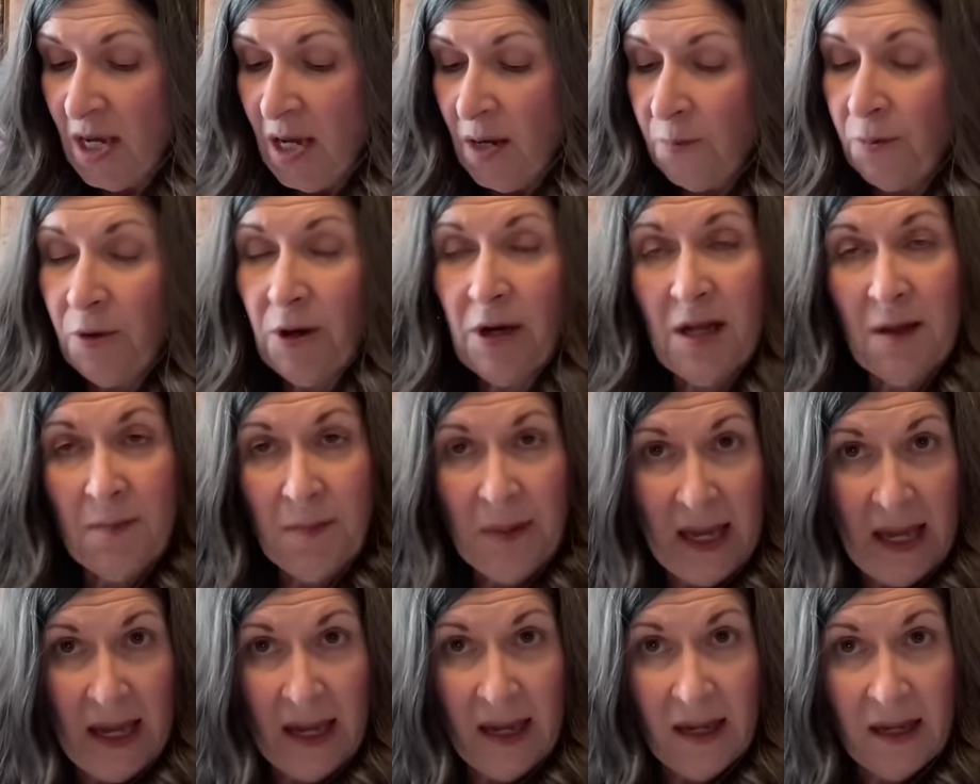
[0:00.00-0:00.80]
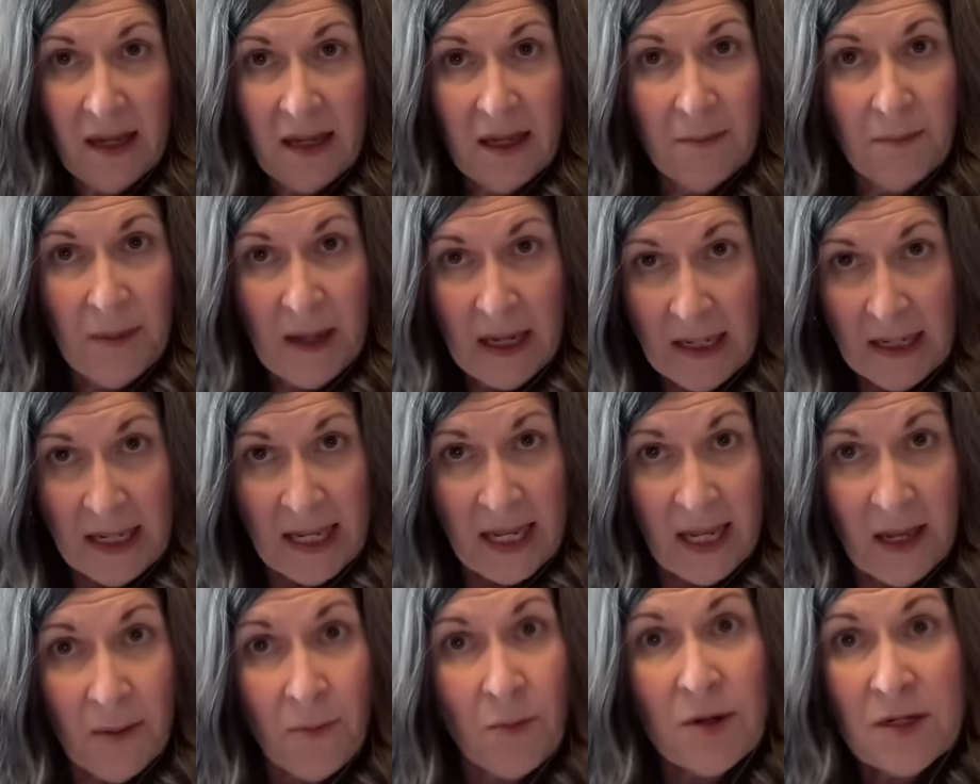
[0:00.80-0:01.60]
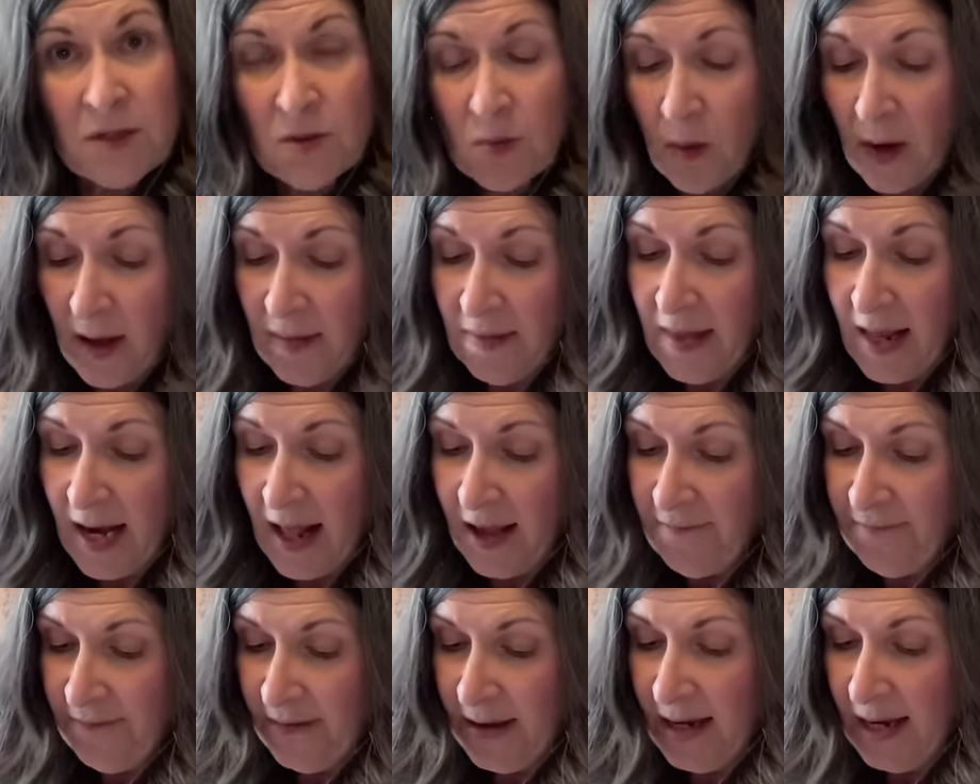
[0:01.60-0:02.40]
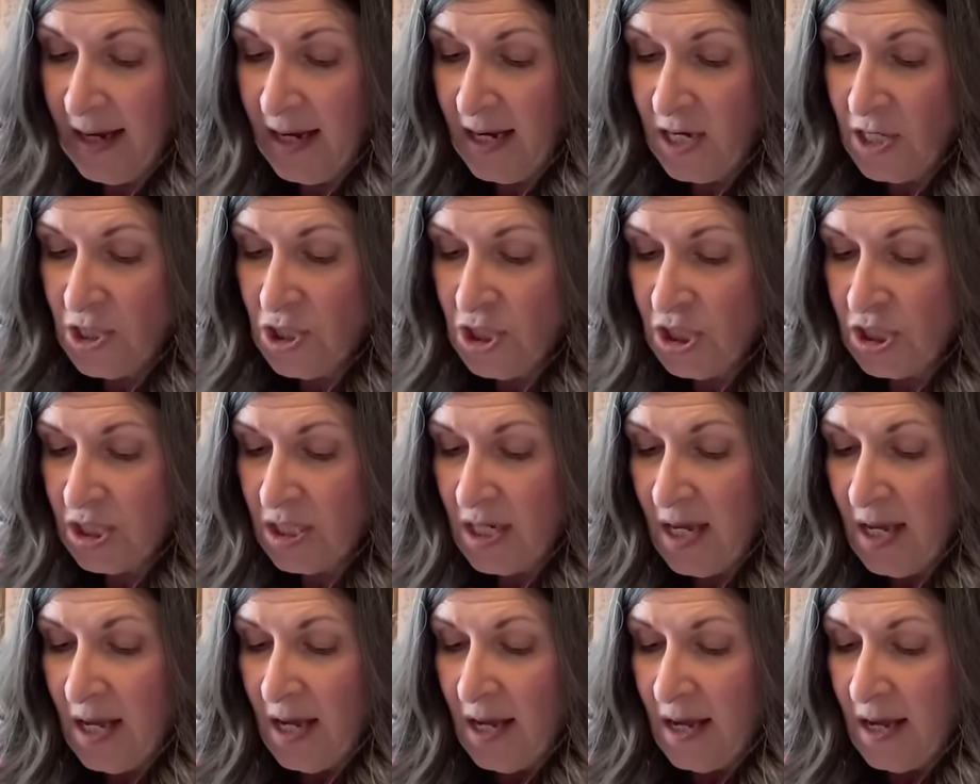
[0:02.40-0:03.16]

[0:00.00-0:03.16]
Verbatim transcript: Pretty Pink Pinkeep was one that I finished.